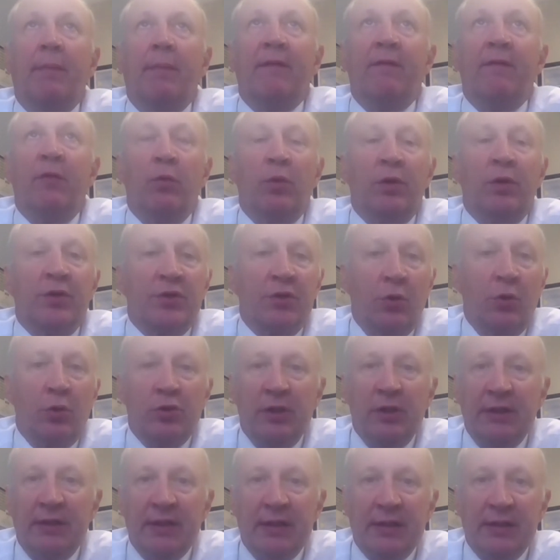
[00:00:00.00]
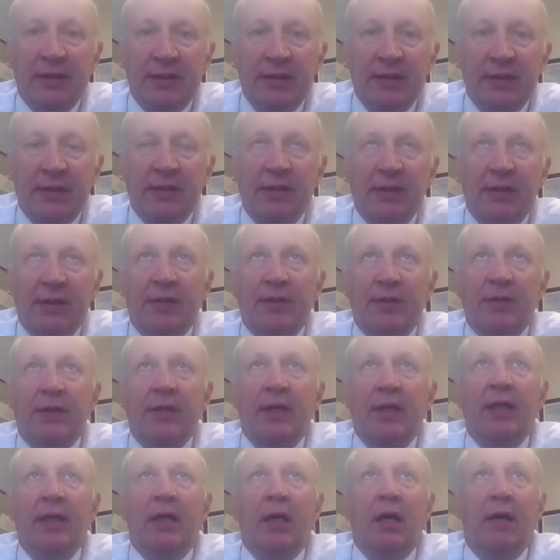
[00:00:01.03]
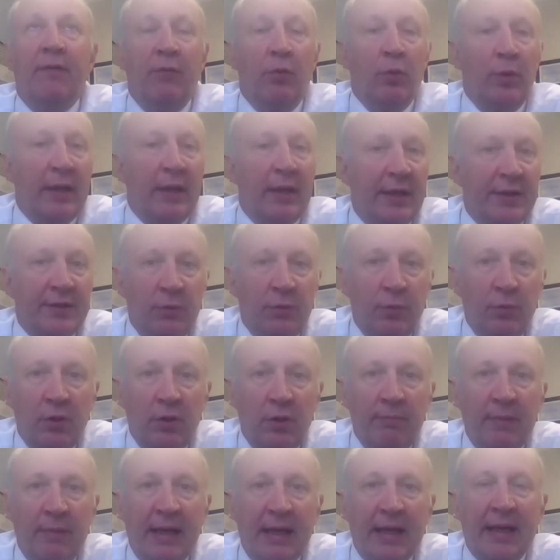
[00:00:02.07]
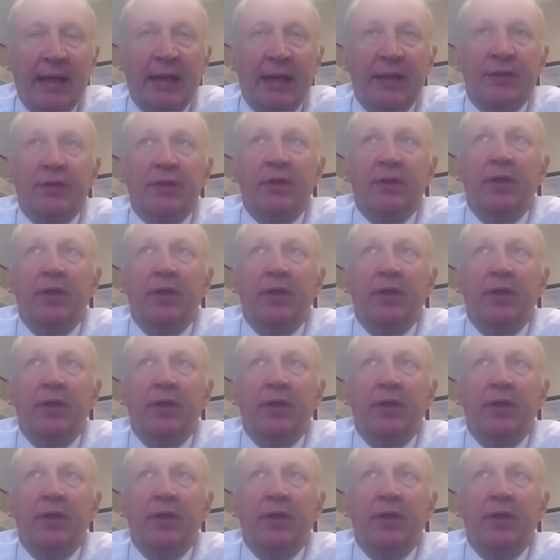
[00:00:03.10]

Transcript: everyone socially distances, everyone has to wear a mask,